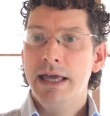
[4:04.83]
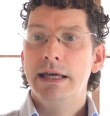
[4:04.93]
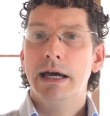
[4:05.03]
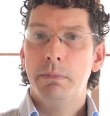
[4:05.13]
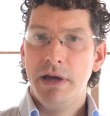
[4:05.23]
You've
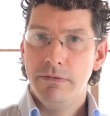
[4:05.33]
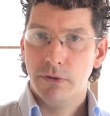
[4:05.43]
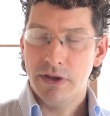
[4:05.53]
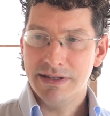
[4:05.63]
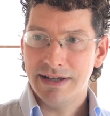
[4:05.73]
got to pay for
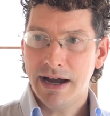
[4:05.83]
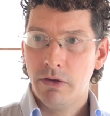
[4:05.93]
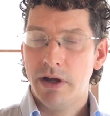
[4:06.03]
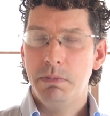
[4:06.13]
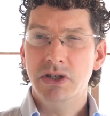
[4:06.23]
the dial.
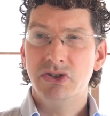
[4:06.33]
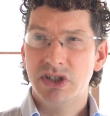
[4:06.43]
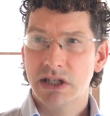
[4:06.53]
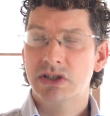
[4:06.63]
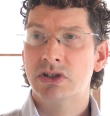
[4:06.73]
That'd be
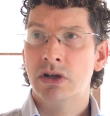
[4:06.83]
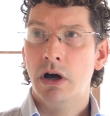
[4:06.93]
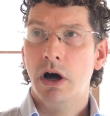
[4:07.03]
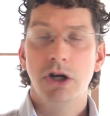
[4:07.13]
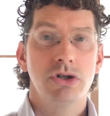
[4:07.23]
six
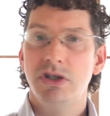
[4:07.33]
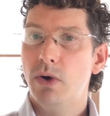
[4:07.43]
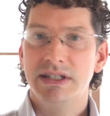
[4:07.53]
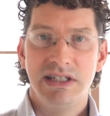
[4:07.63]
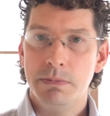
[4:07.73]
hundred U
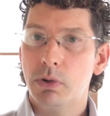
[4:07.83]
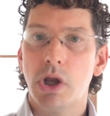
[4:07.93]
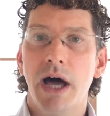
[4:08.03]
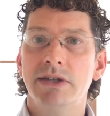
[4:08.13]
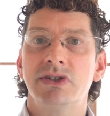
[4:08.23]
S D
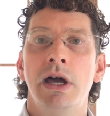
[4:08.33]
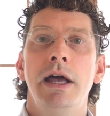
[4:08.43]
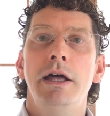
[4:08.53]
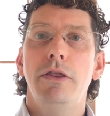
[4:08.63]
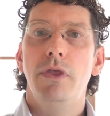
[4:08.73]
plus
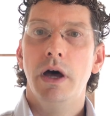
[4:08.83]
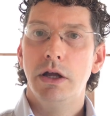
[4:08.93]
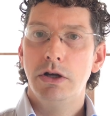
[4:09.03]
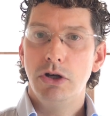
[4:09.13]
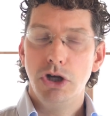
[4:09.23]
the
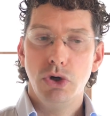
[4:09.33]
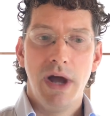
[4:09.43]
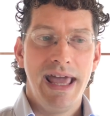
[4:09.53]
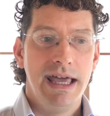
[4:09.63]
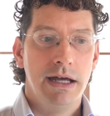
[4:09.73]
new
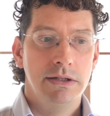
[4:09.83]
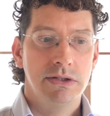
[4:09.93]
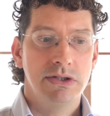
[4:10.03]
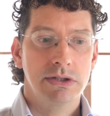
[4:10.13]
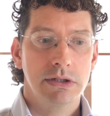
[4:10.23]

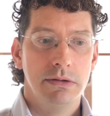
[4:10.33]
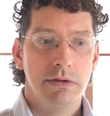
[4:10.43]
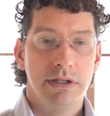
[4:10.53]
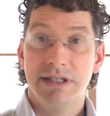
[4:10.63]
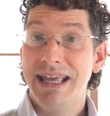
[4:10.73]
hands,
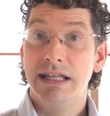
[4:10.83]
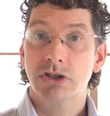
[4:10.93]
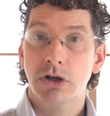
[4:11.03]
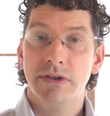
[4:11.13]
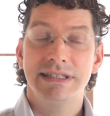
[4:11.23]
because the hands
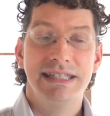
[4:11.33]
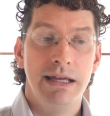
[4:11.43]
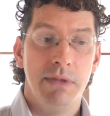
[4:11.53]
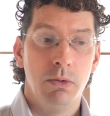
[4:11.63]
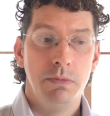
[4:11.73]
aren't the
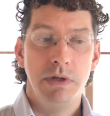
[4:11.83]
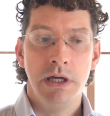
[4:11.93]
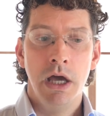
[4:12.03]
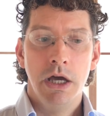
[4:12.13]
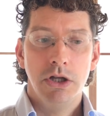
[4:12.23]
same. That would be
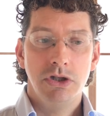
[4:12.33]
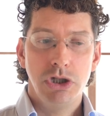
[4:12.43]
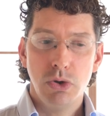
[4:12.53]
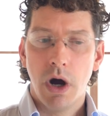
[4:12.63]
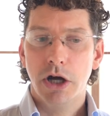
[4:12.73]

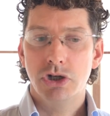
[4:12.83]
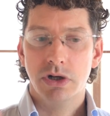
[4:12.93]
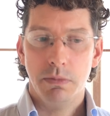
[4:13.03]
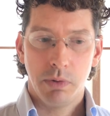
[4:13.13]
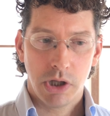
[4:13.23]
two
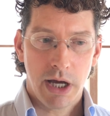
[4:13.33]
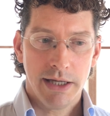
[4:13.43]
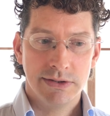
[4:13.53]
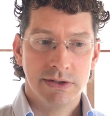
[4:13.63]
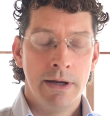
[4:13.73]
hundred
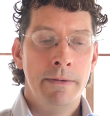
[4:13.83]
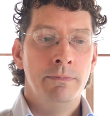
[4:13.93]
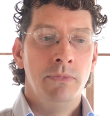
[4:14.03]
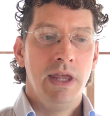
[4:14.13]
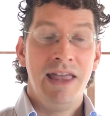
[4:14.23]
plus.
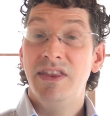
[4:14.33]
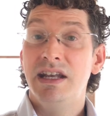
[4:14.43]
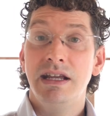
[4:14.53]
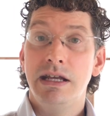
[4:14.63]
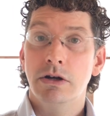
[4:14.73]
And
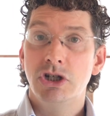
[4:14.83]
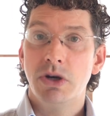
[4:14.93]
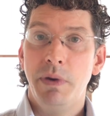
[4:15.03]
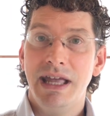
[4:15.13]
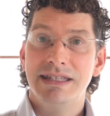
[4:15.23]
then here in
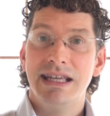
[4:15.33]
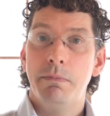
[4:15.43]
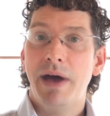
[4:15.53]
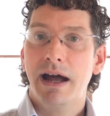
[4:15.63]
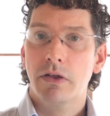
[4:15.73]
Japan, to get
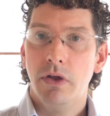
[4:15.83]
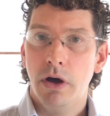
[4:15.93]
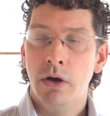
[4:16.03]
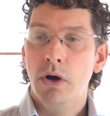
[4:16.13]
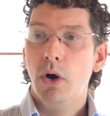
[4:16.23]
back
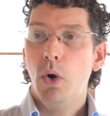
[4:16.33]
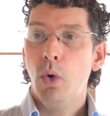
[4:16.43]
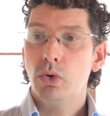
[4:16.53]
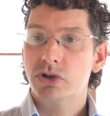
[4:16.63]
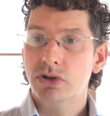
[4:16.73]
the
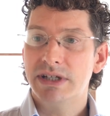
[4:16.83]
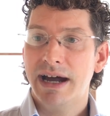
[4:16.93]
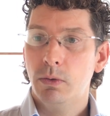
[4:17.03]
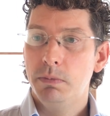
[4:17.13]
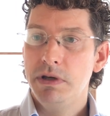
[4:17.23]
older
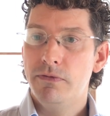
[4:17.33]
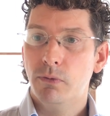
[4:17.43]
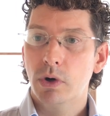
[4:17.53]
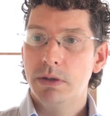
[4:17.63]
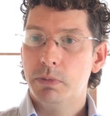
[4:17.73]
dial would be
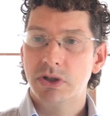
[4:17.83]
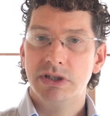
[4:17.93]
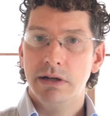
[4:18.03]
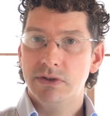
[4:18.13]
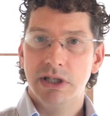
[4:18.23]
forty
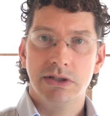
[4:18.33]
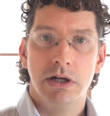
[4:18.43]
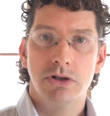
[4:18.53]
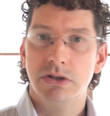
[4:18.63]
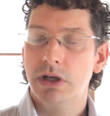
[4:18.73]
percent of six
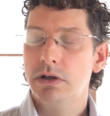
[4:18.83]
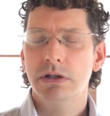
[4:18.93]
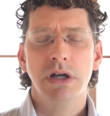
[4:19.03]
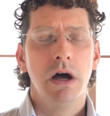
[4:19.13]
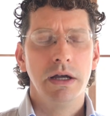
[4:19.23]
hundred. So you're
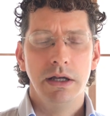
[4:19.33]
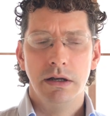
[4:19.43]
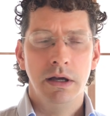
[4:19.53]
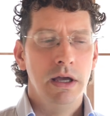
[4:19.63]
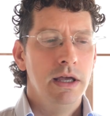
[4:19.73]

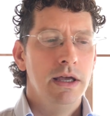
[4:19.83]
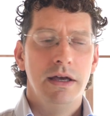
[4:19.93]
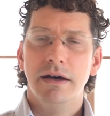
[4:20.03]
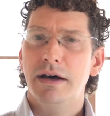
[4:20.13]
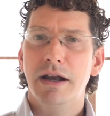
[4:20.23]
talking
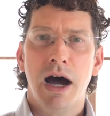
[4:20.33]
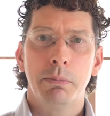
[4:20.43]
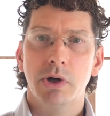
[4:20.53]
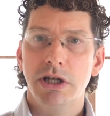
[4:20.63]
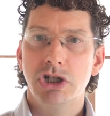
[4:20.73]
an
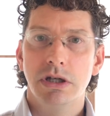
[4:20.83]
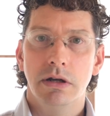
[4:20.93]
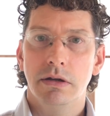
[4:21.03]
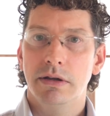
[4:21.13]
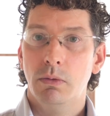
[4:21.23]

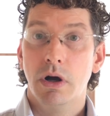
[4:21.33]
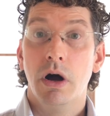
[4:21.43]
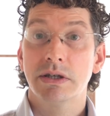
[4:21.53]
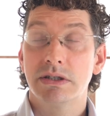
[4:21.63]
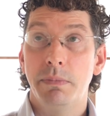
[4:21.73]
operation that would
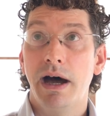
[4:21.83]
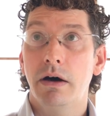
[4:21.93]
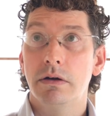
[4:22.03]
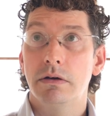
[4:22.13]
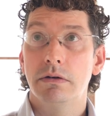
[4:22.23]
cost
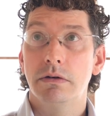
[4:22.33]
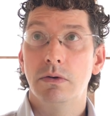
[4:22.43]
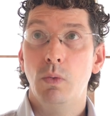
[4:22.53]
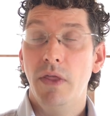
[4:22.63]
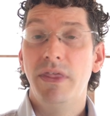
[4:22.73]
about
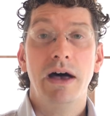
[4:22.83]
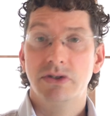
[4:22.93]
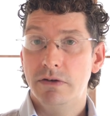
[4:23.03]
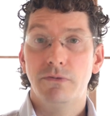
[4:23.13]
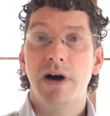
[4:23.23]
one
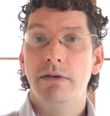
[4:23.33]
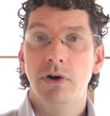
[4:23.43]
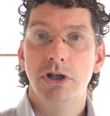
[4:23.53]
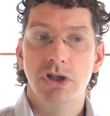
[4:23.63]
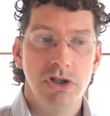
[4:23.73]
thousand five
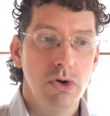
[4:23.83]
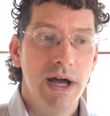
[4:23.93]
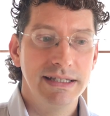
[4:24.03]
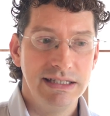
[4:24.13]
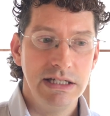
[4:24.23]
hundred U
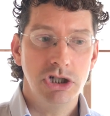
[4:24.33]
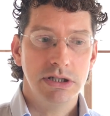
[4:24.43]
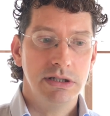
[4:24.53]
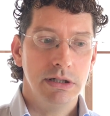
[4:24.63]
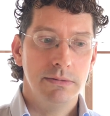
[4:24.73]
S D
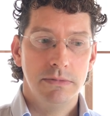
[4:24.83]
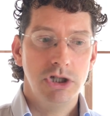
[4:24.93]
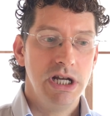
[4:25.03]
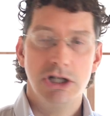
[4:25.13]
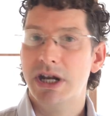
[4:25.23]
just to
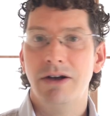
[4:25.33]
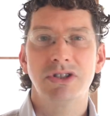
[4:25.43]
change it out.